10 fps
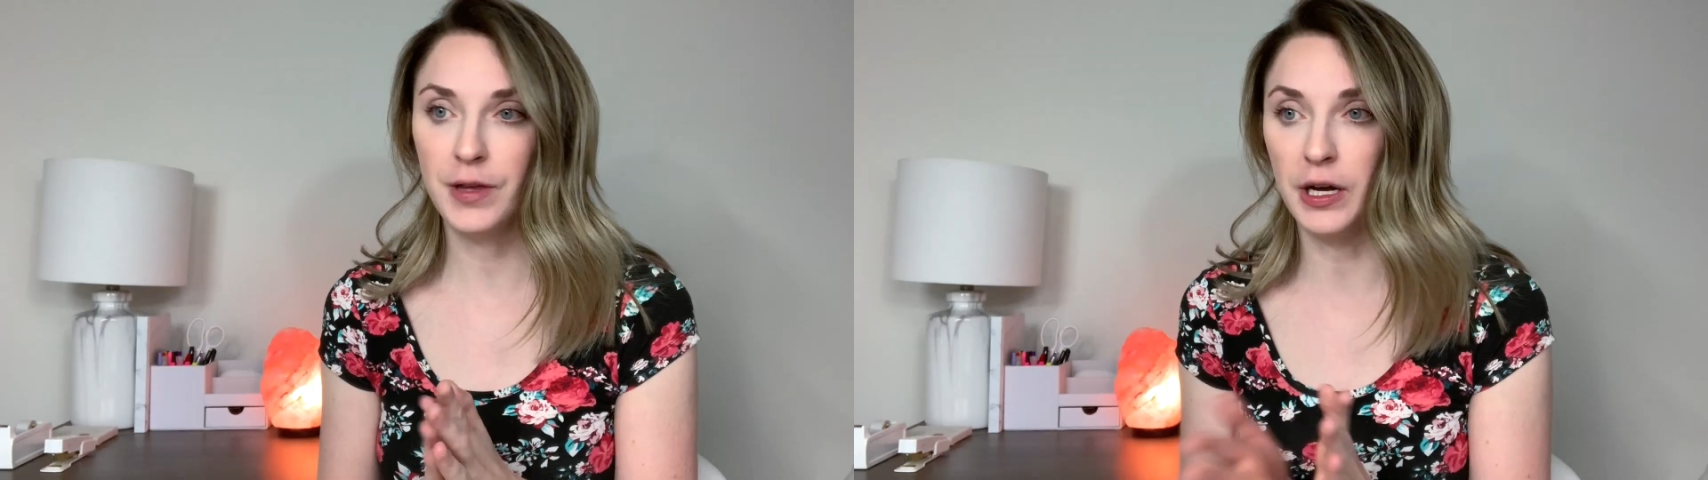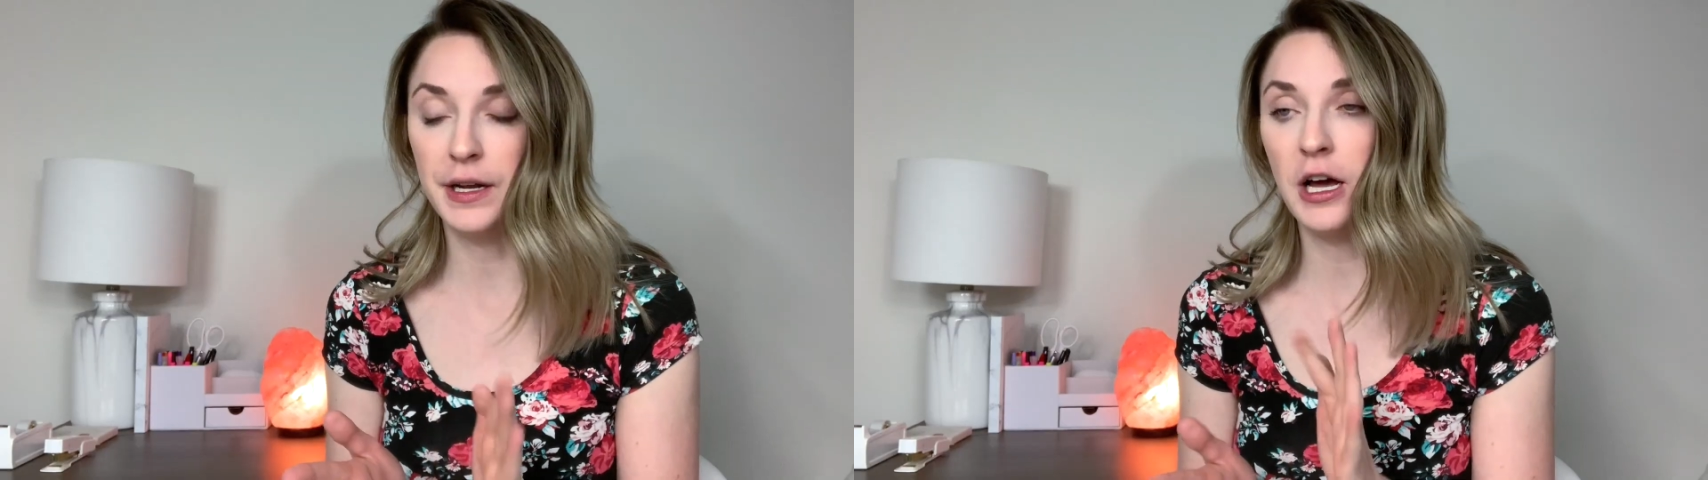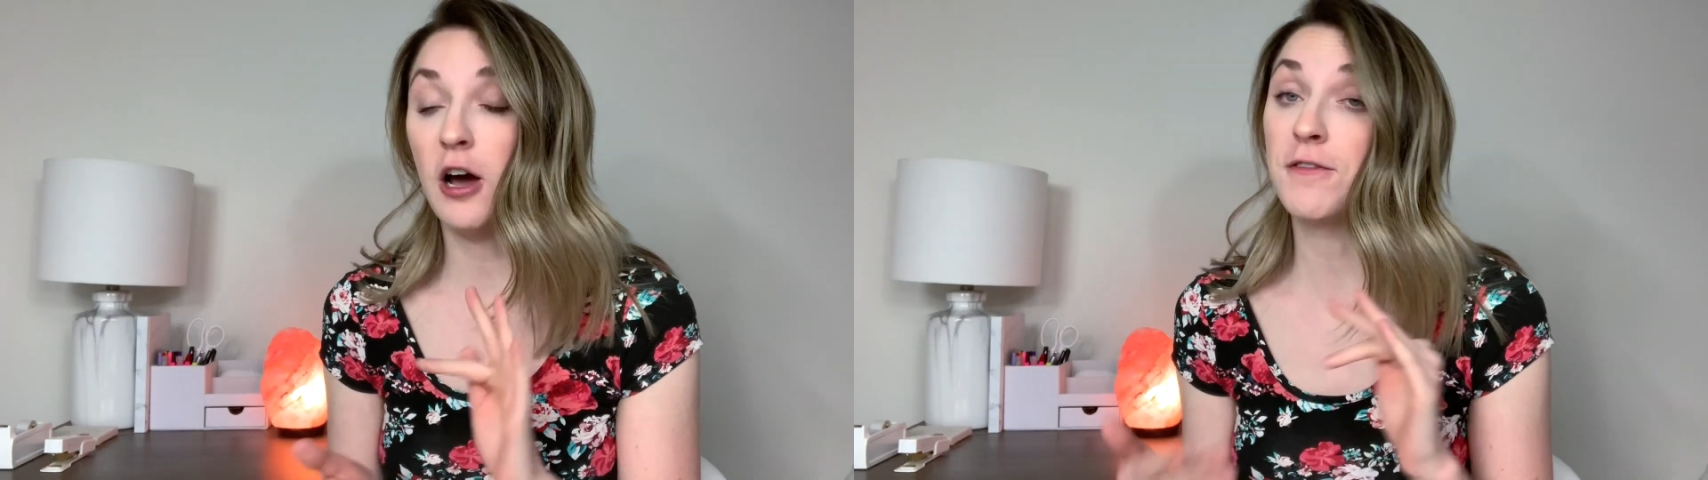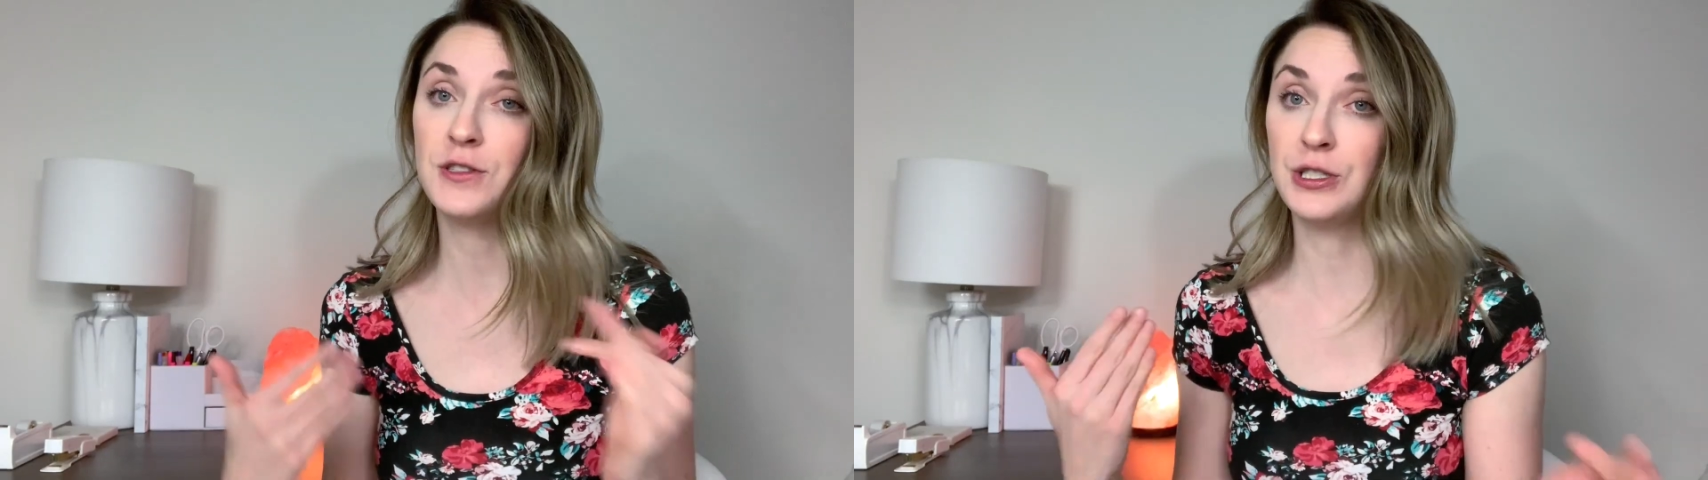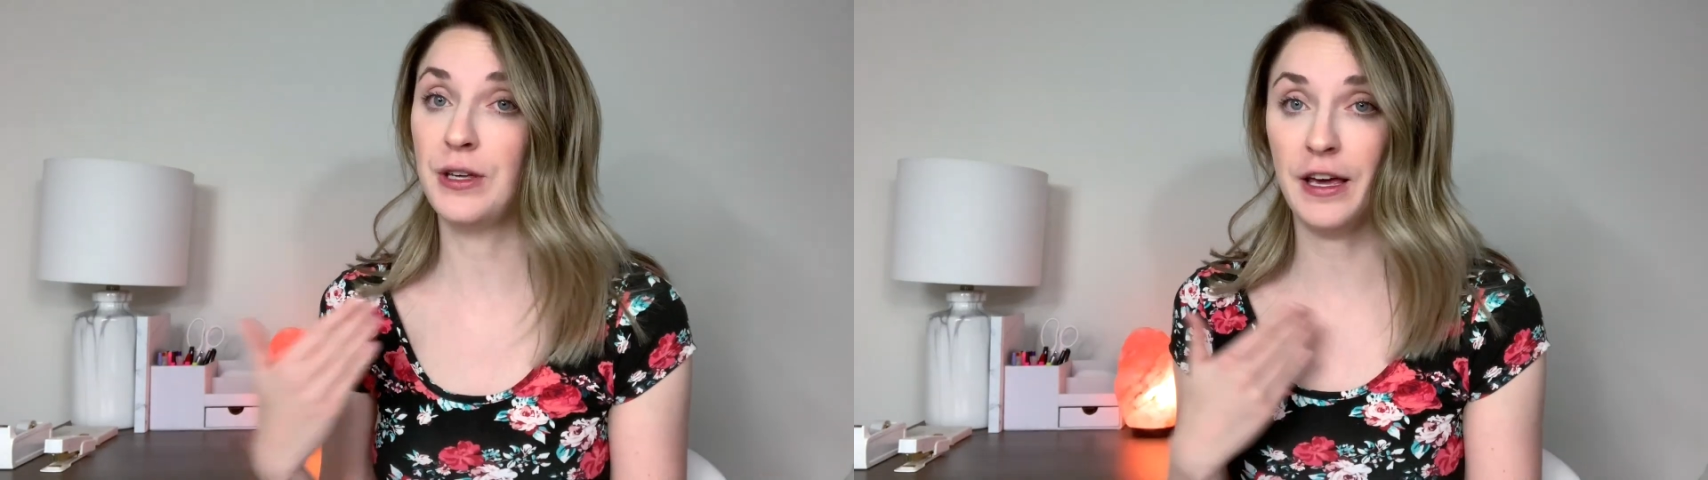good enough
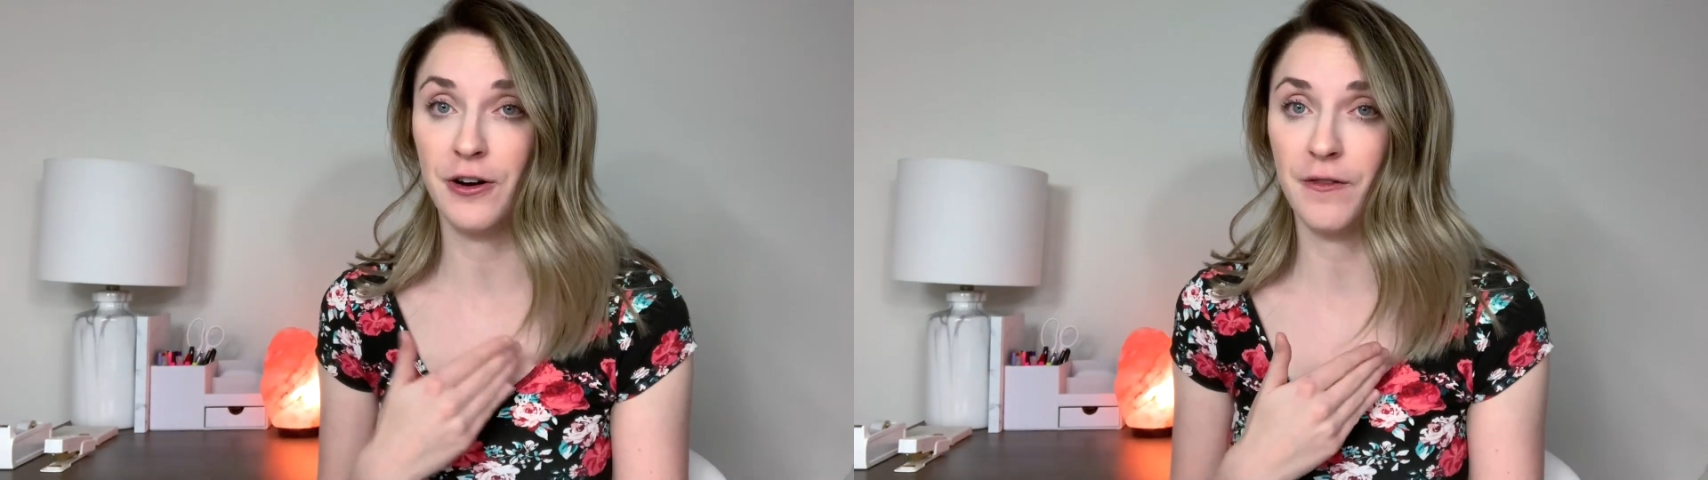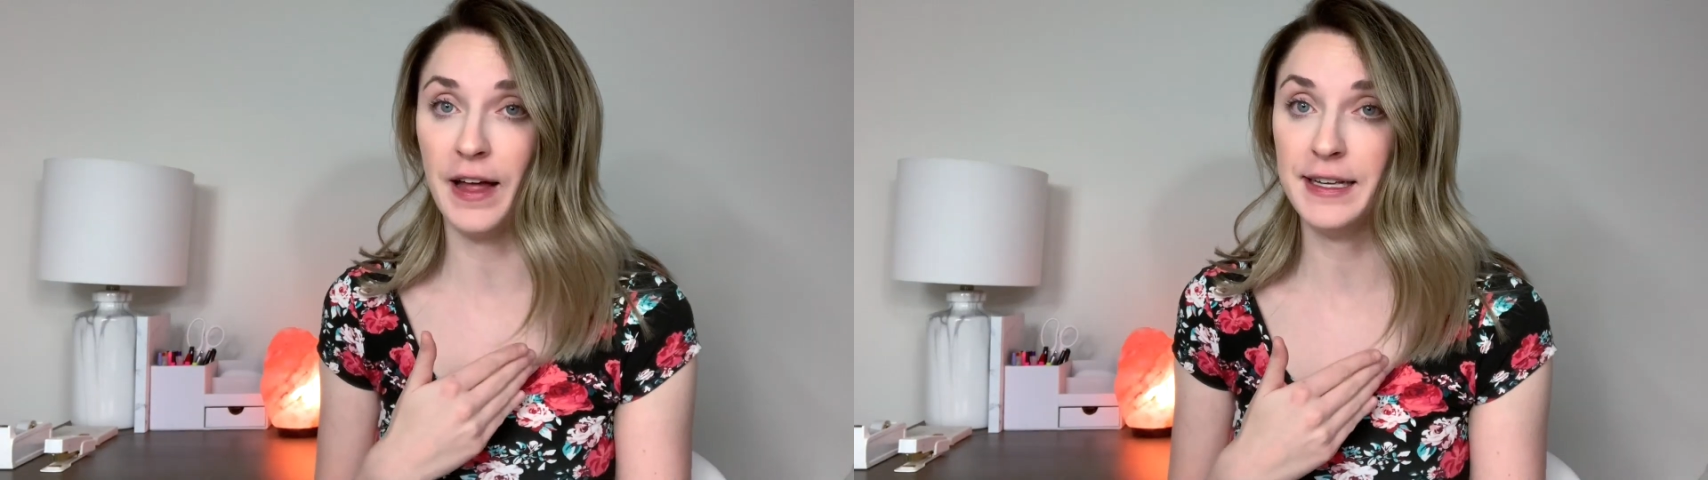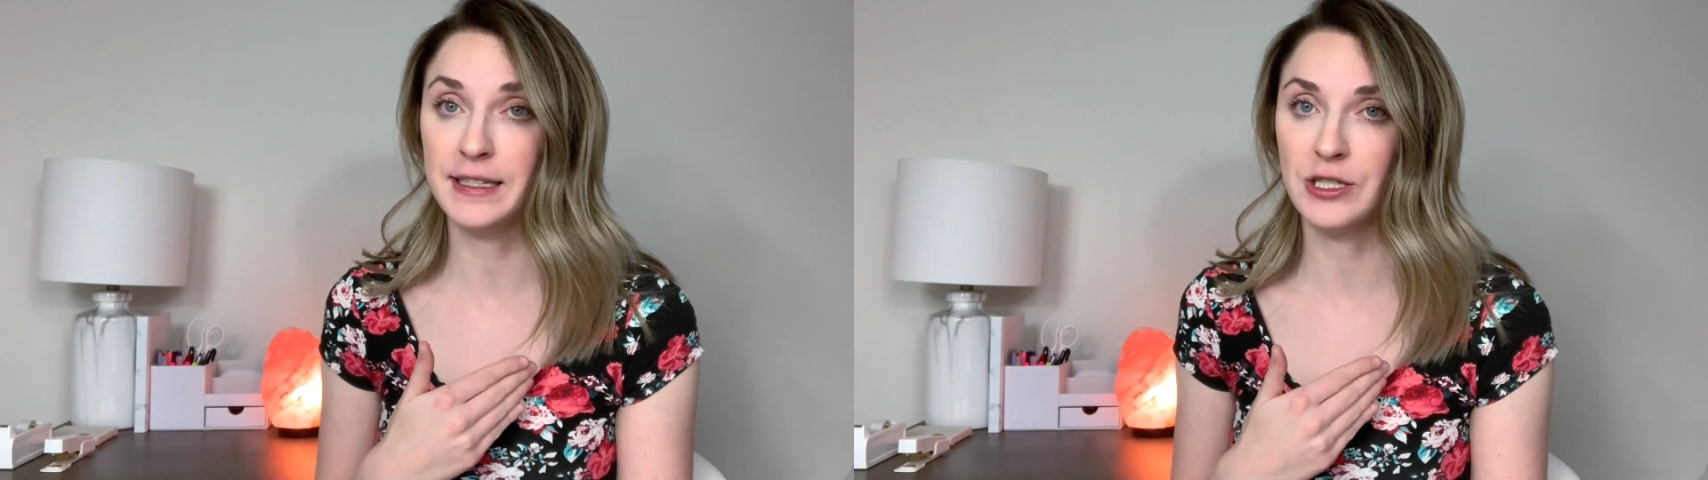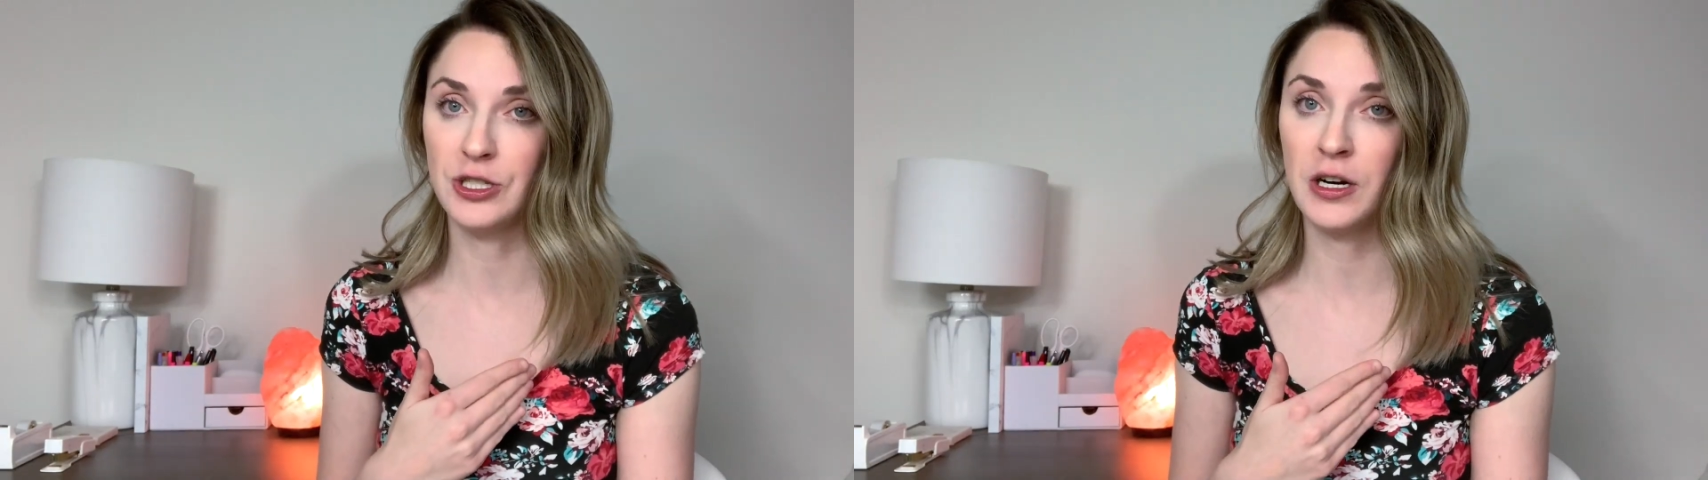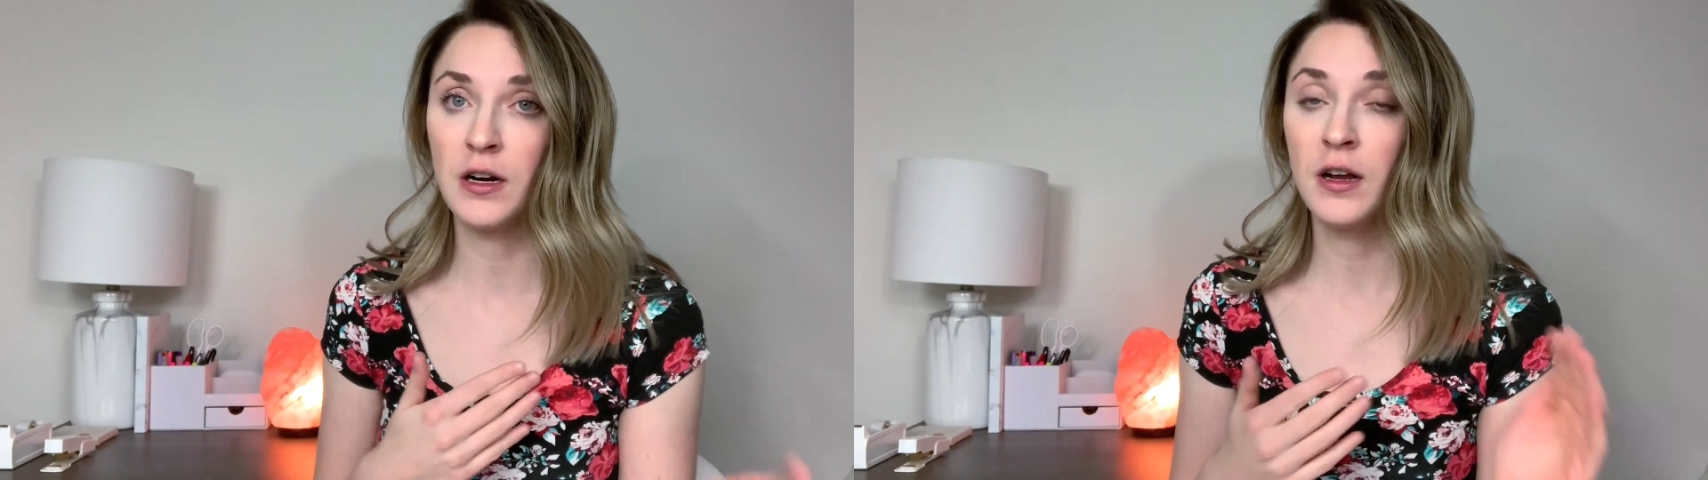to get your licensure.